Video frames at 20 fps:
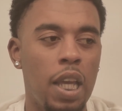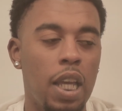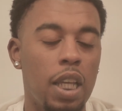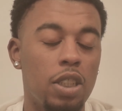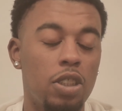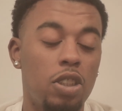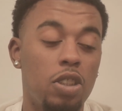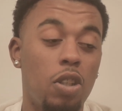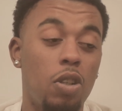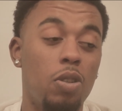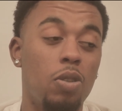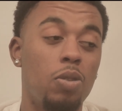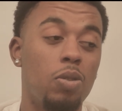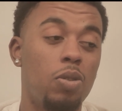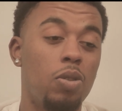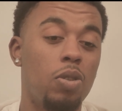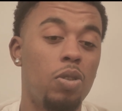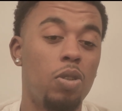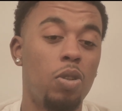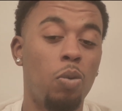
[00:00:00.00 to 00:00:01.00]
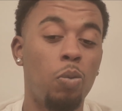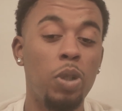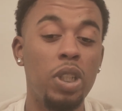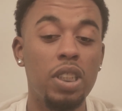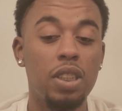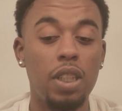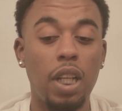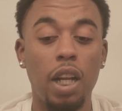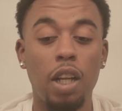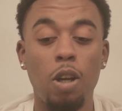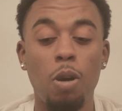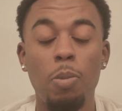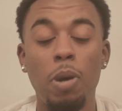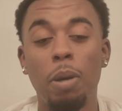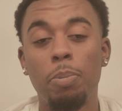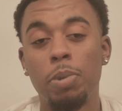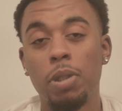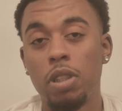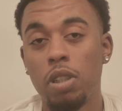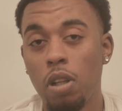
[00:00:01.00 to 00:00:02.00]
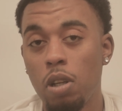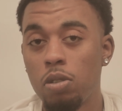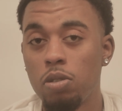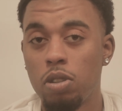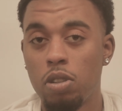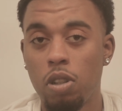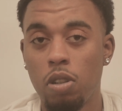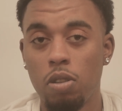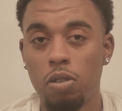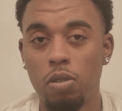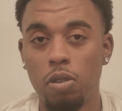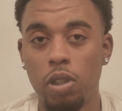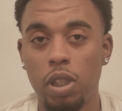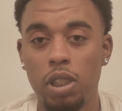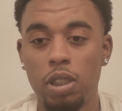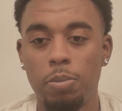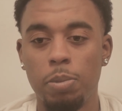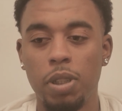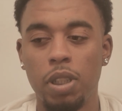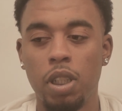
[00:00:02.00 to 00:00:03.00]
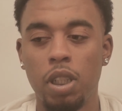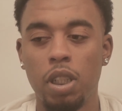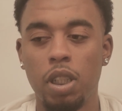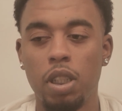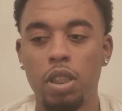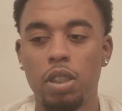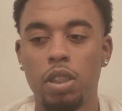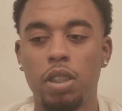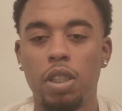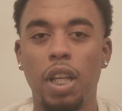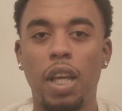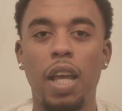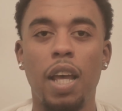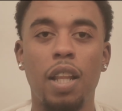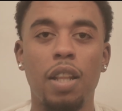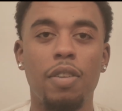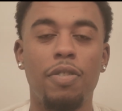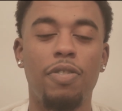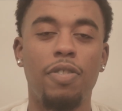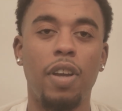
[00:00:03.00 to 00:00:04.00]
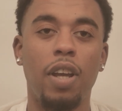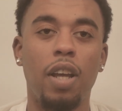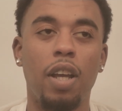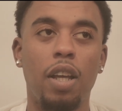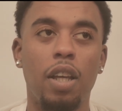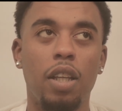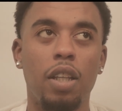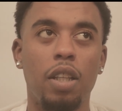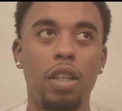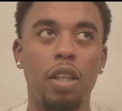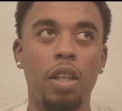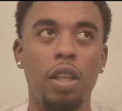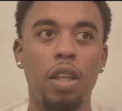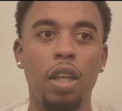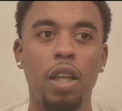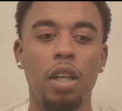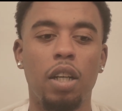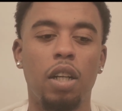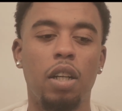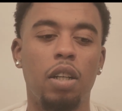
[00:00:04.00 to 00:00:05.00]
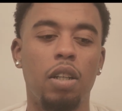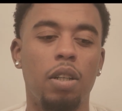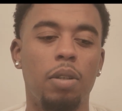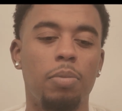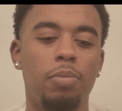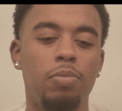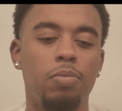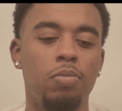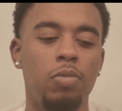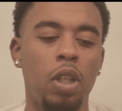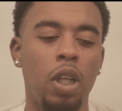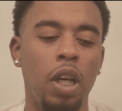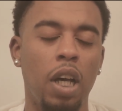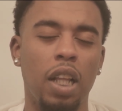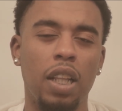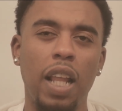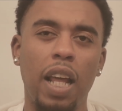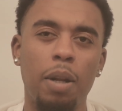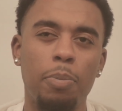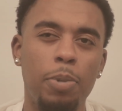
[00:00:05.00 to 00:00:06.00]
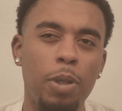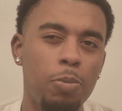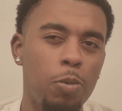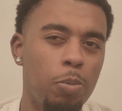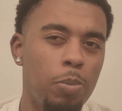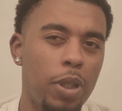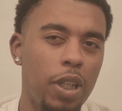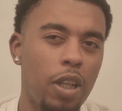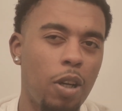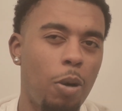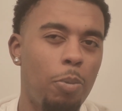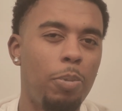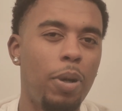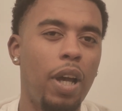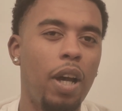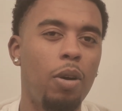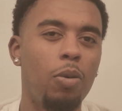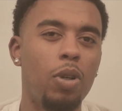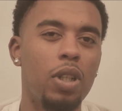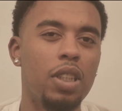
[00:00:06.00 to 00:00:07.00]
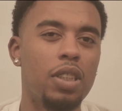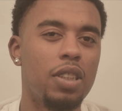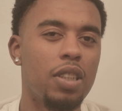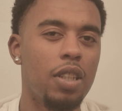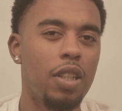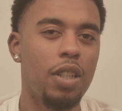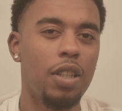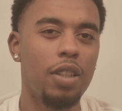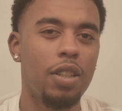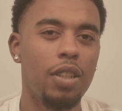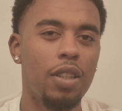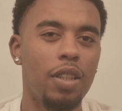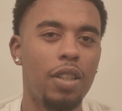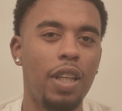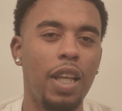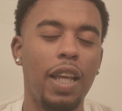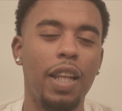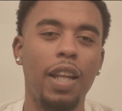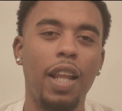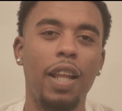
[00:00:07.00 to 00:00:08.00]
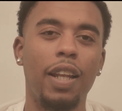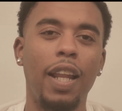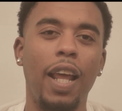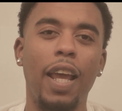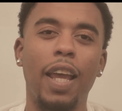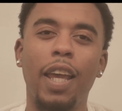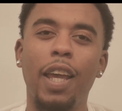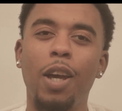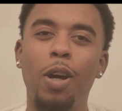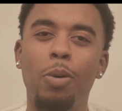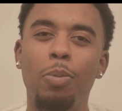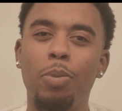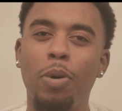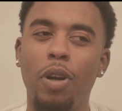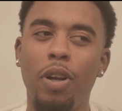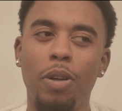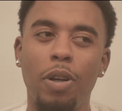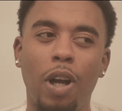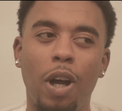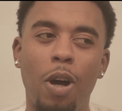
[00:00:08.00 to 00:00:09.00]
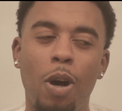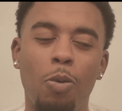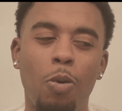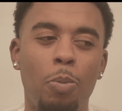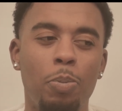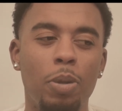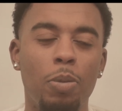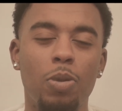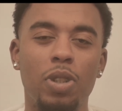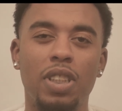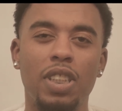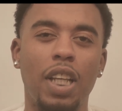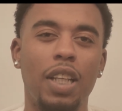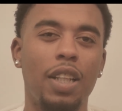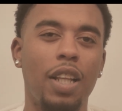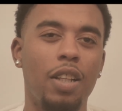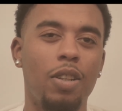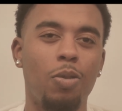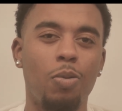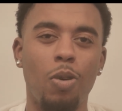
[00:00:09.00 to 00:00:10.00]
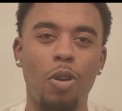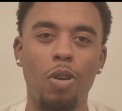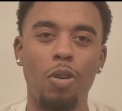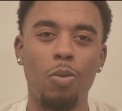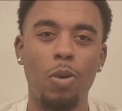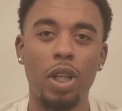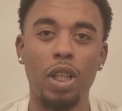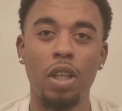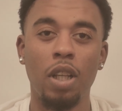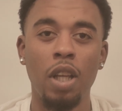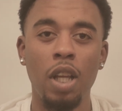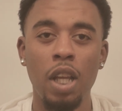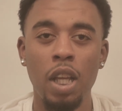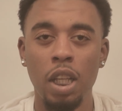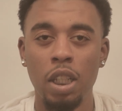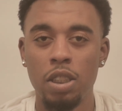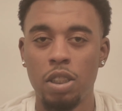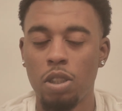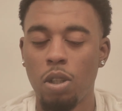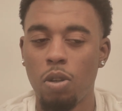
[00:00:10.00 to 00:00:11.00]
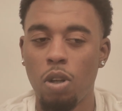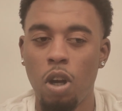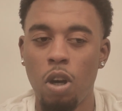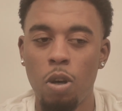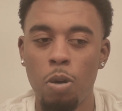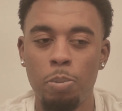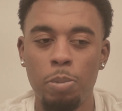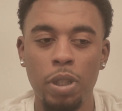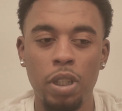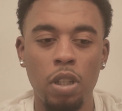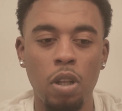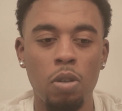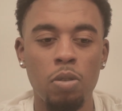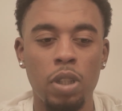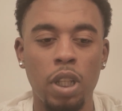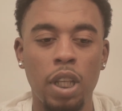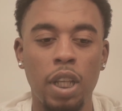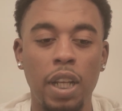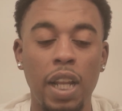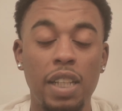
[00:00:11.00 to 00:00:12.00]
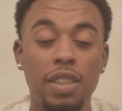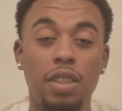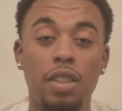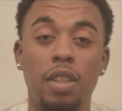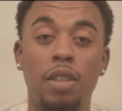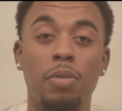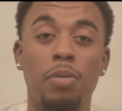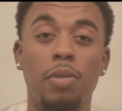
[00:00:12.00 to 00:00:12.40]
And so the reason that I go by P Notes though is because the Hellified, um, a lot of people big on power of the tongue, and that hell part, I don't want people to take that the wrong way. So the whole P Note thing, that's